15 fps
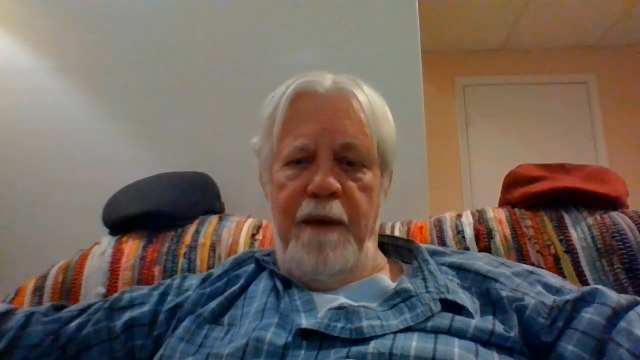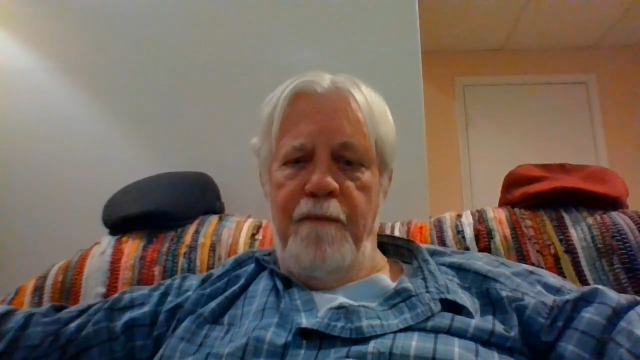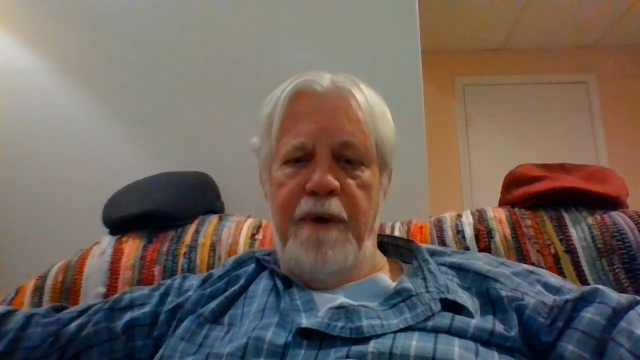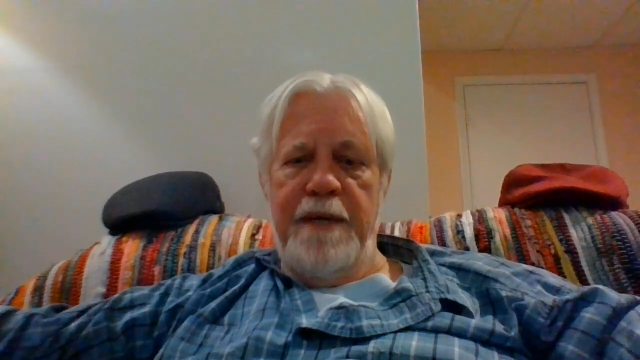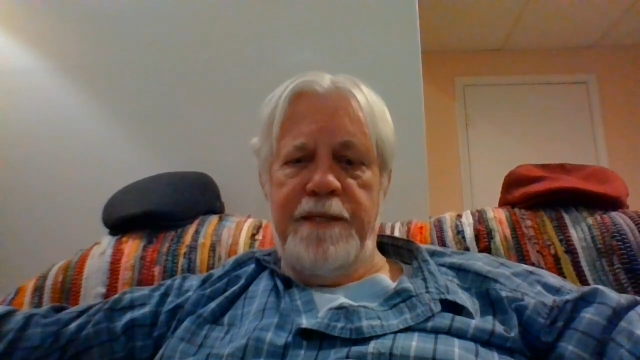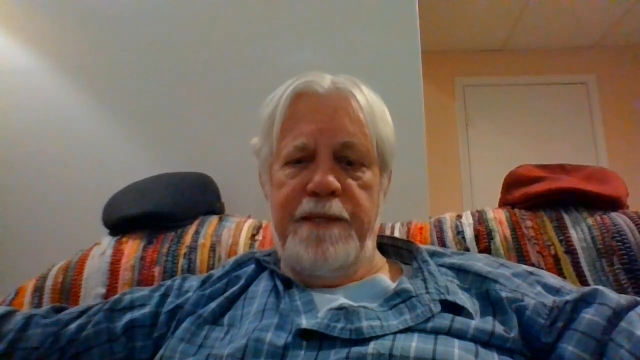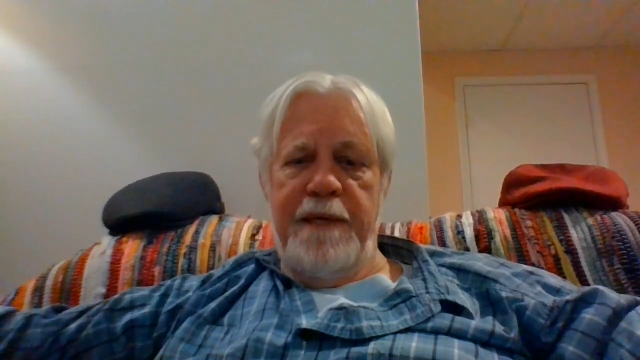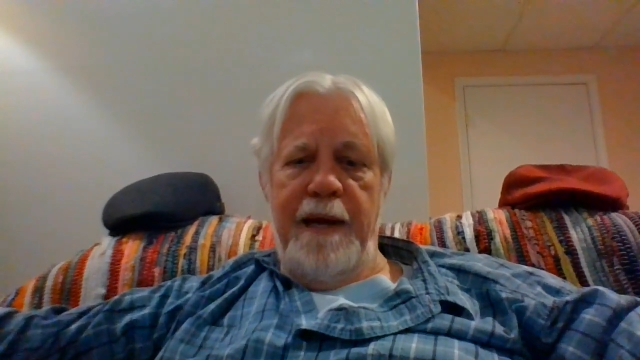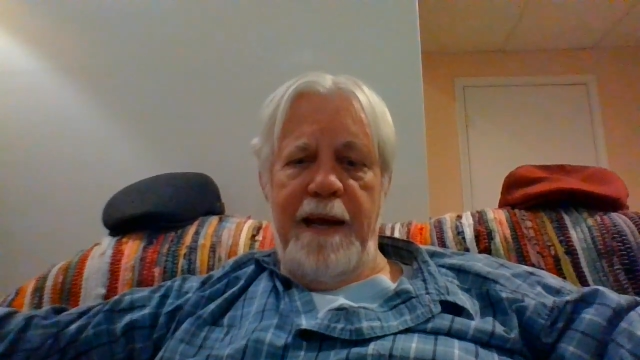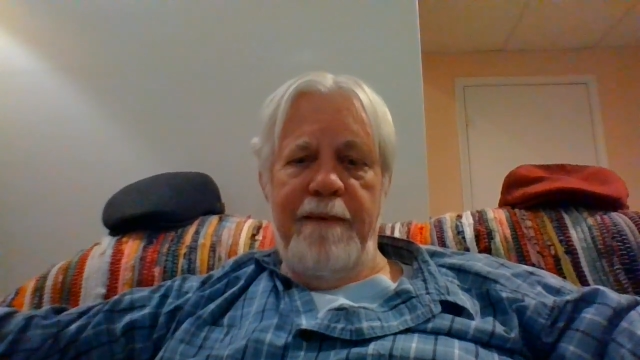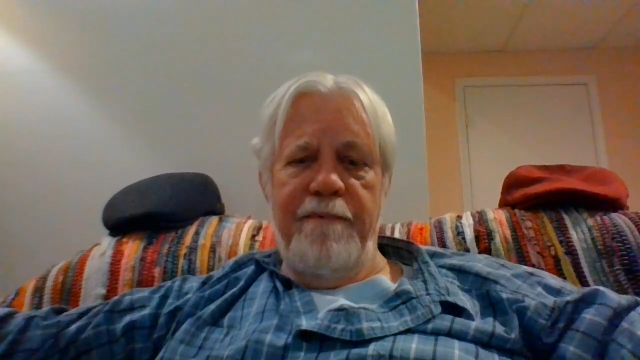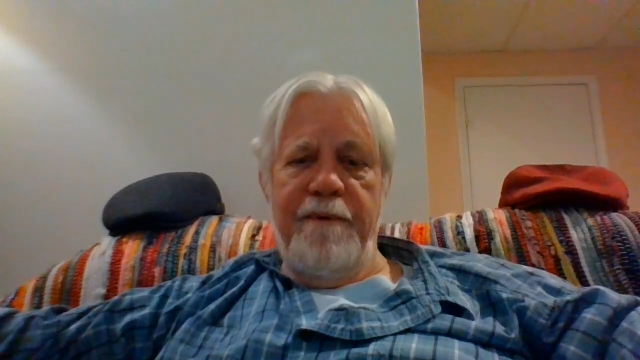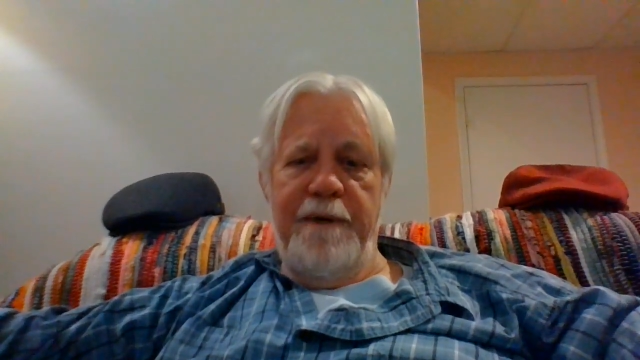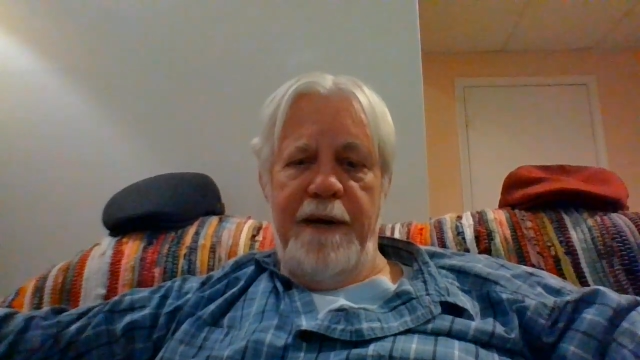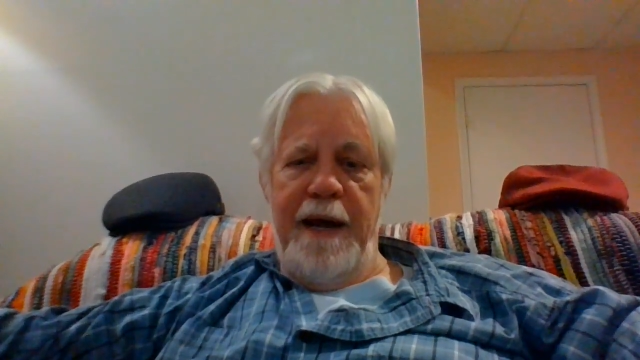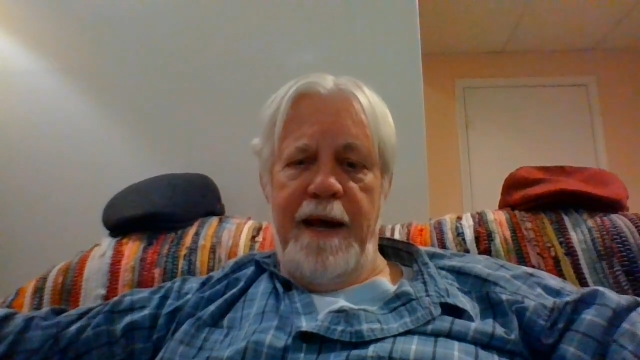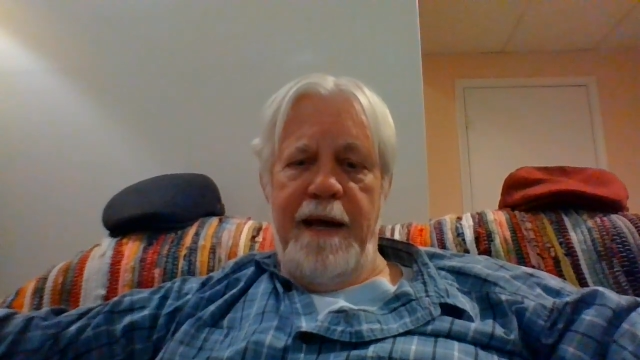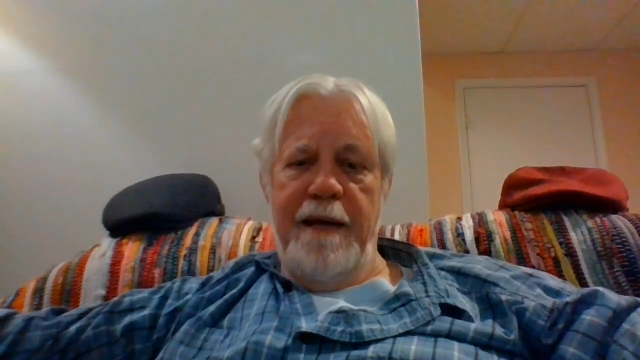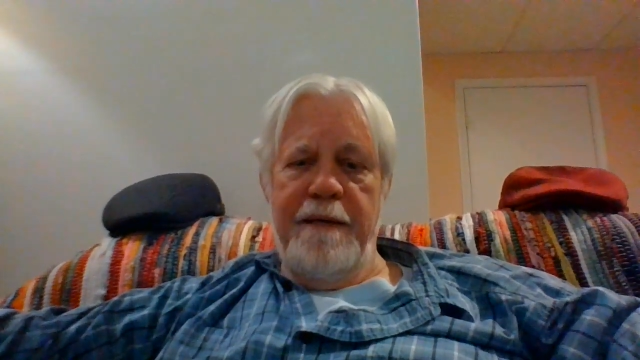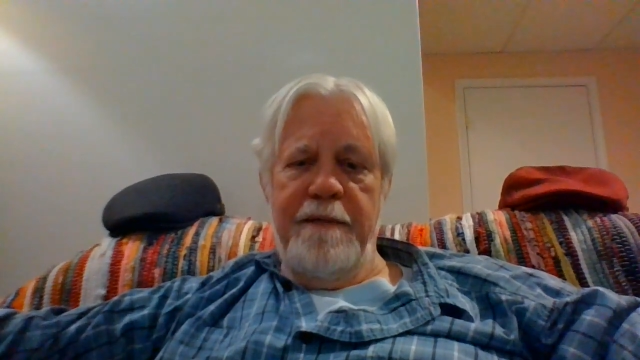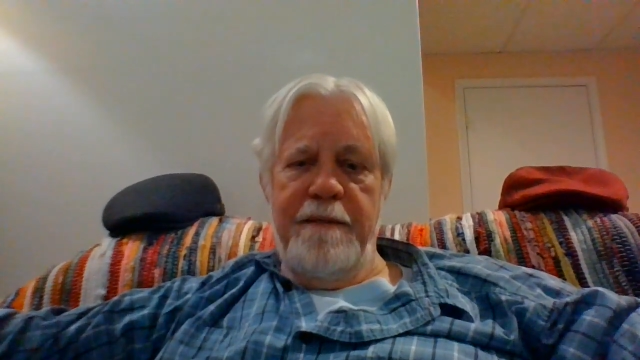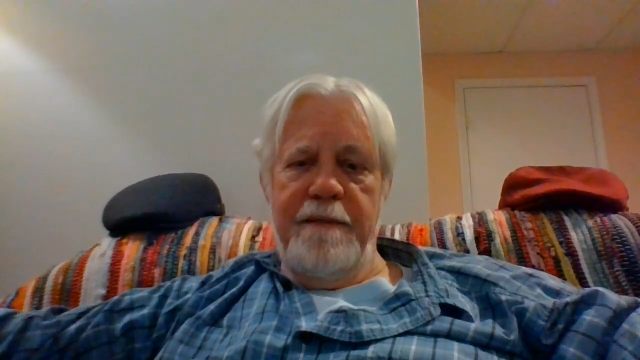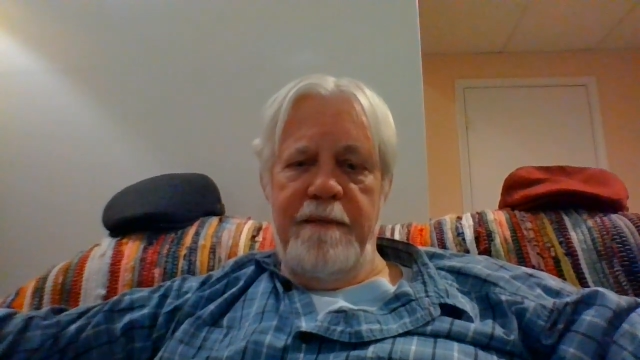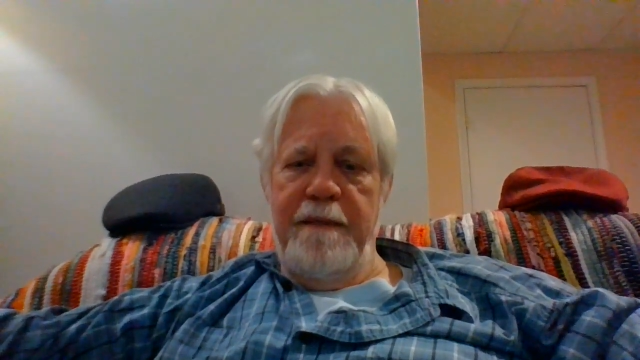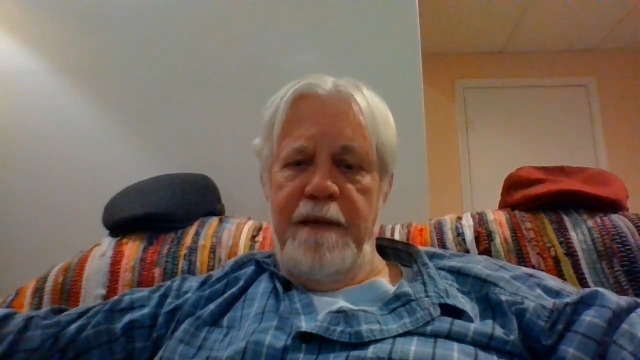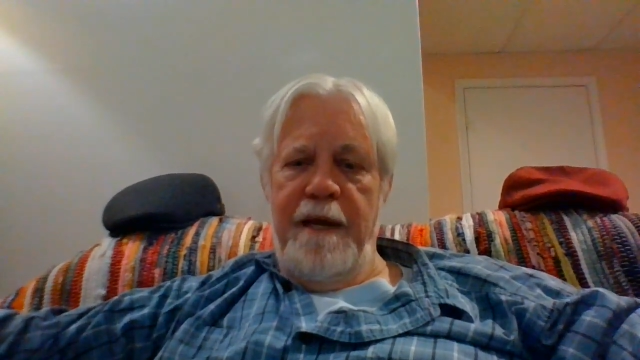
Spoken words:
wasn't advertised.